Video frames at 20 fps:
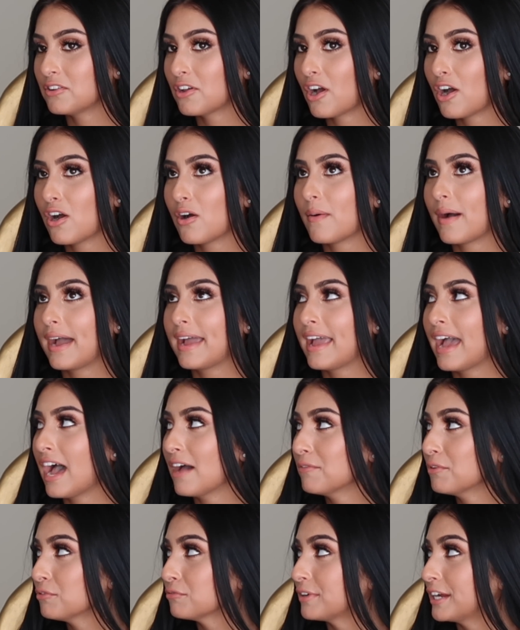No, I
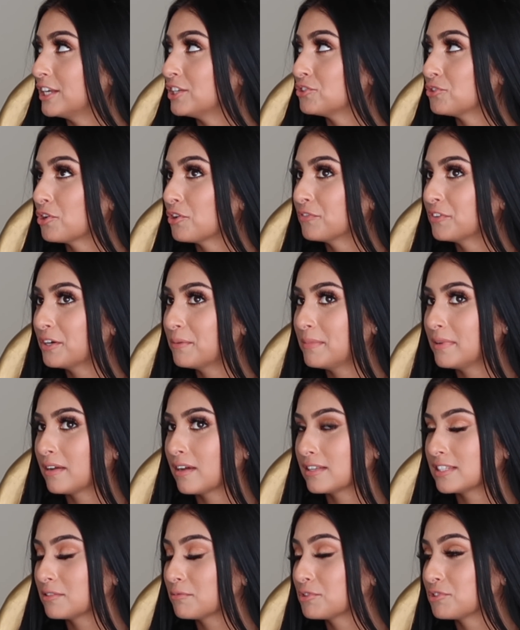have a Range Rover
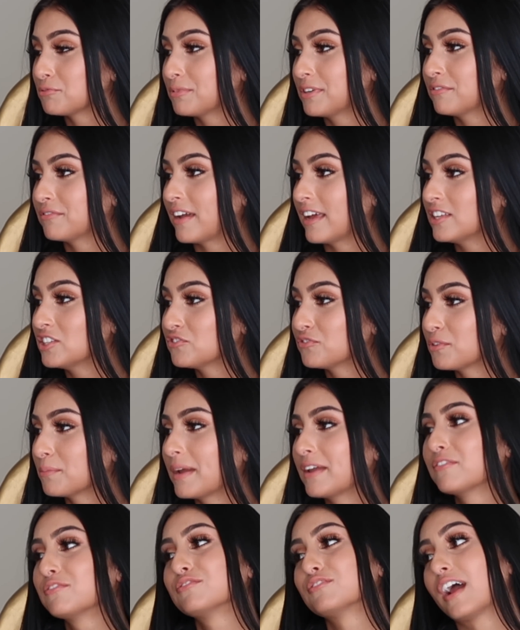because it was revenge
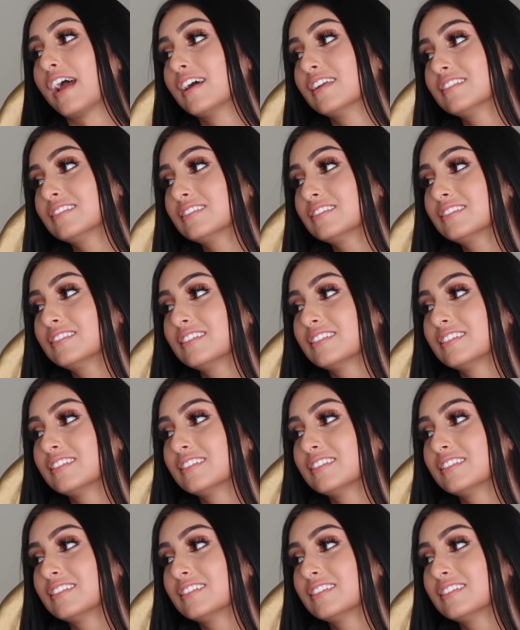for my friend